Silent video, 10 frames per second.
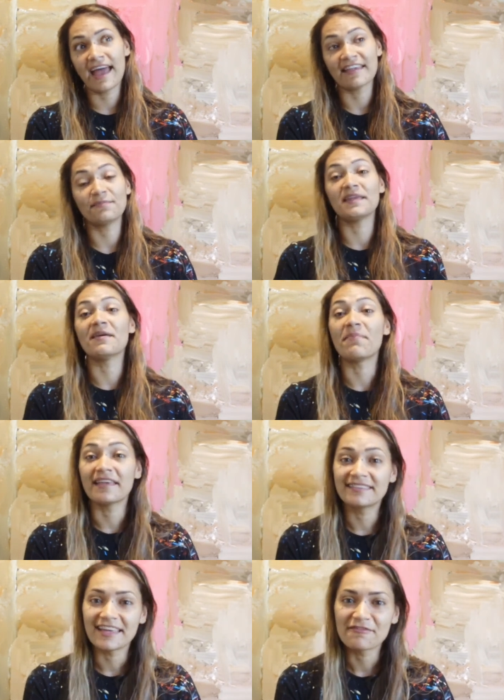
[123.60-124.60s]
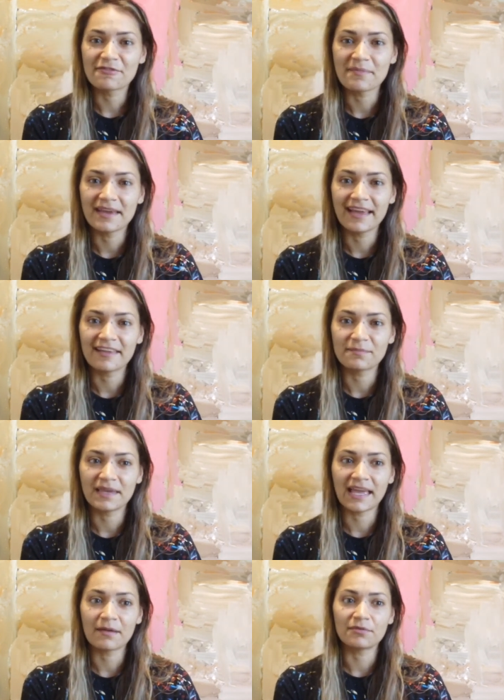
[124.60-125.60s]
has been the best thing for me has
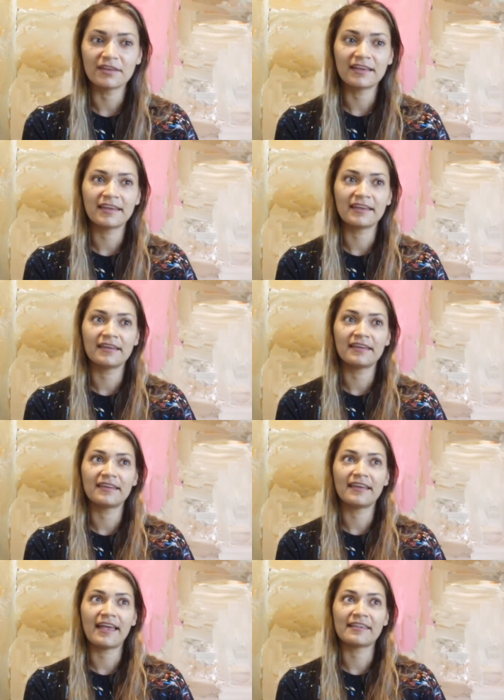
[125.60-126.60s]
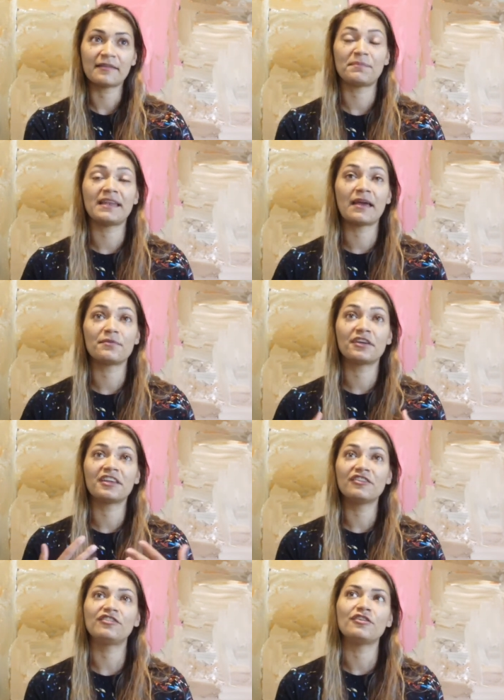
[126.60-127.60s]
been able to
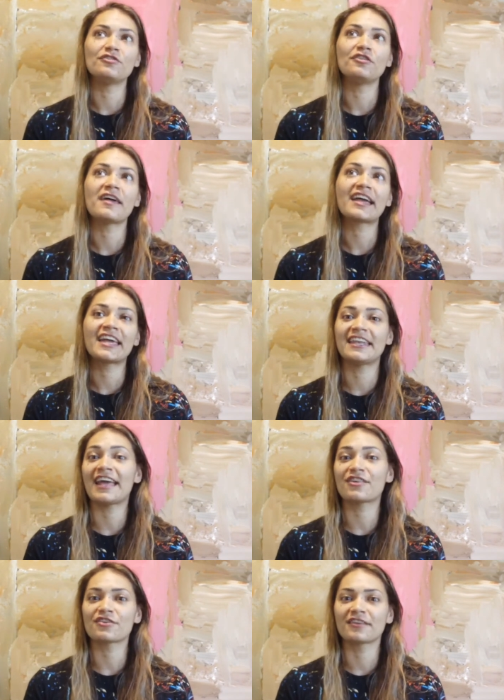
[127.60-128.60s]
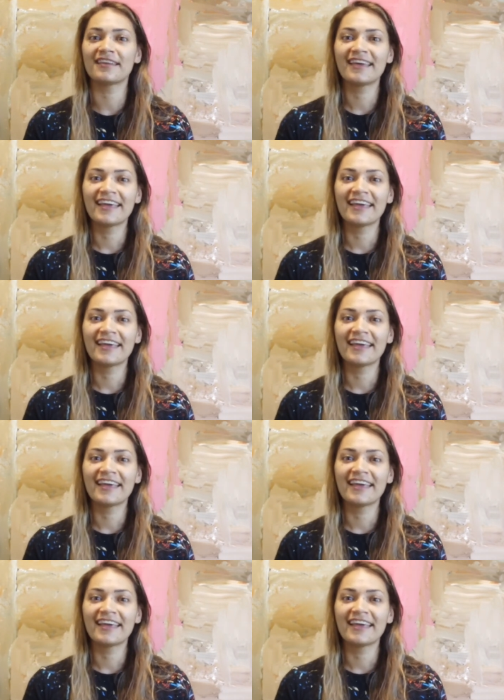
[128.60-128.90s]
continue that connection